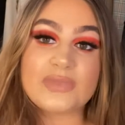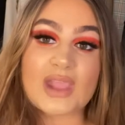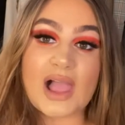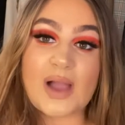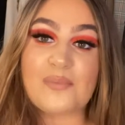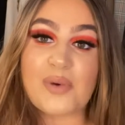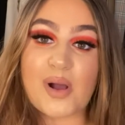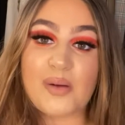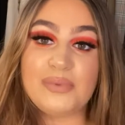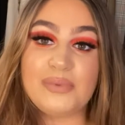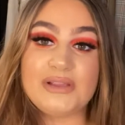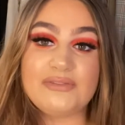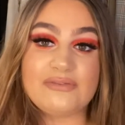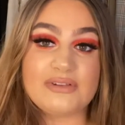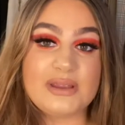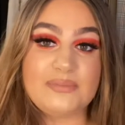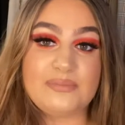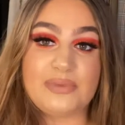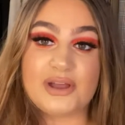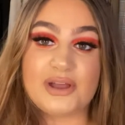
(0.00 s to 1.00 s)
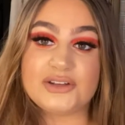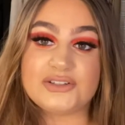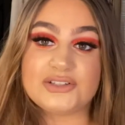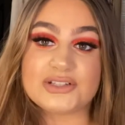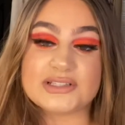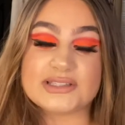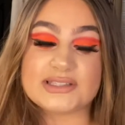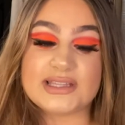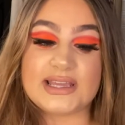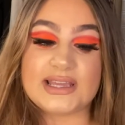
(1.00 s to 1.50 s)
I'll probably
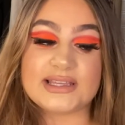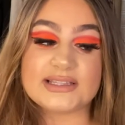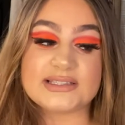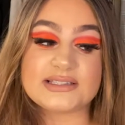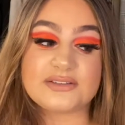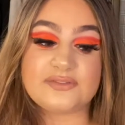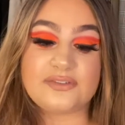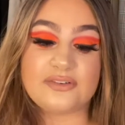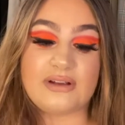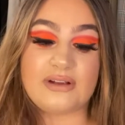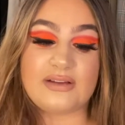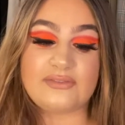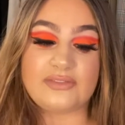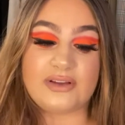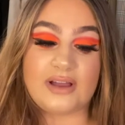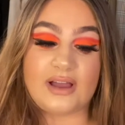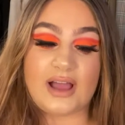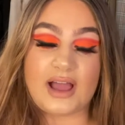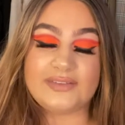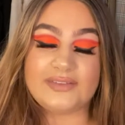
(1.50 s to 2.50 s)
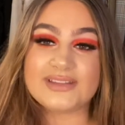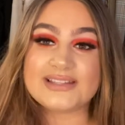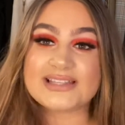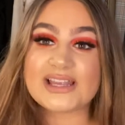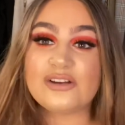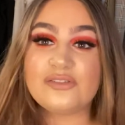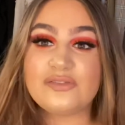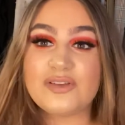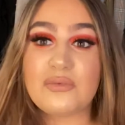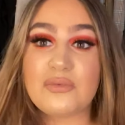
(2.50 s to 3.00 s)
repurchase this forever. And the
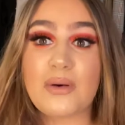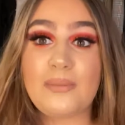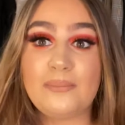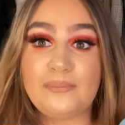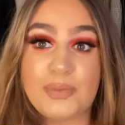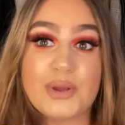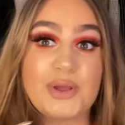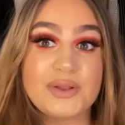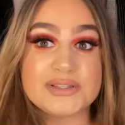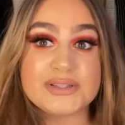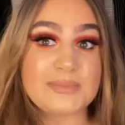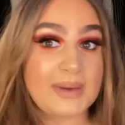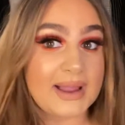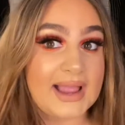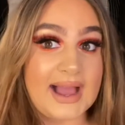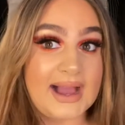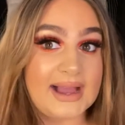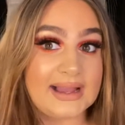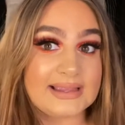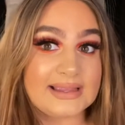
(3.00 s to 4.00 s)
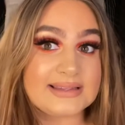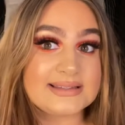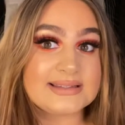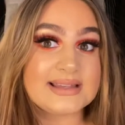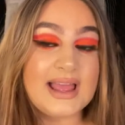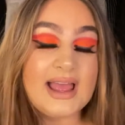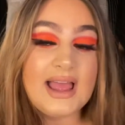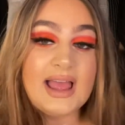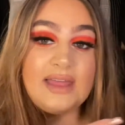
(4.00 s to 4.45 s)
CeraVe one burns my eyes.